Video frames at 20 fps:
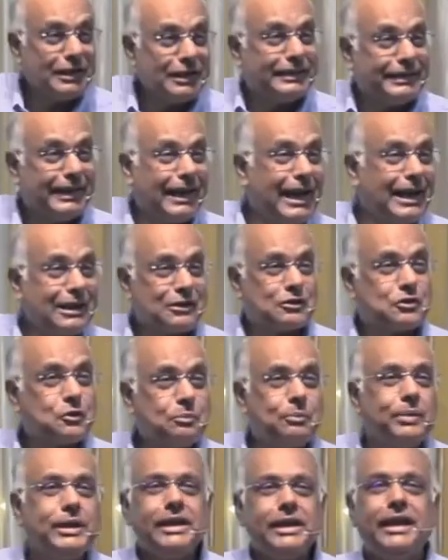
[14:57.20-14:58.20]
there to
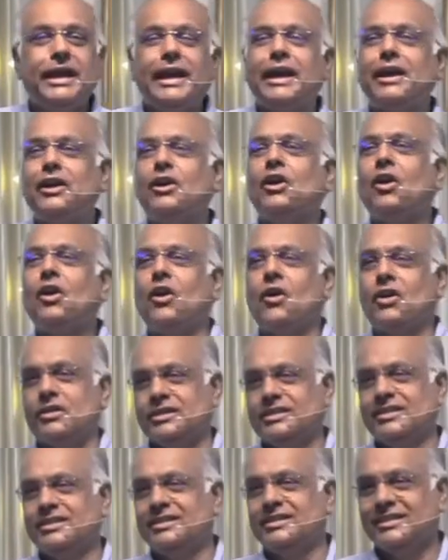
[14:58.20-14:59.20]
be a God.
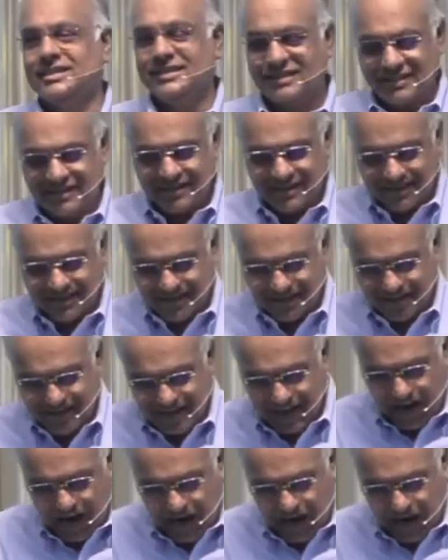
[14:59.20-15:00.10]
I